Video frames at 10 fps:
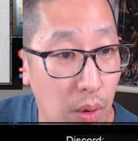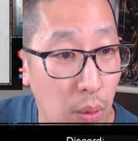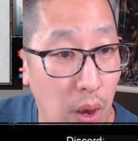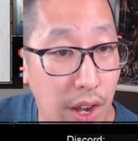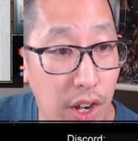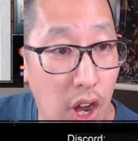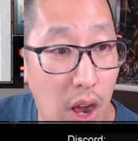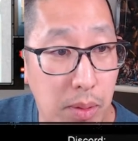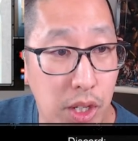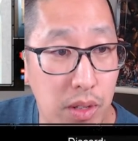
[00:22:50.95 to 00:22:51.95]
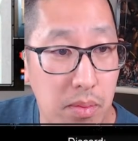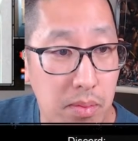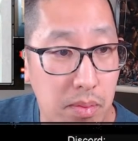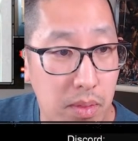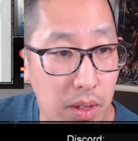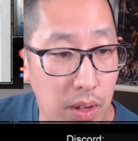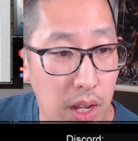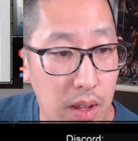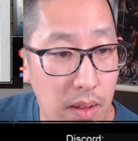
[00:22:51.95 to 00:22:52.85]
one option, okay?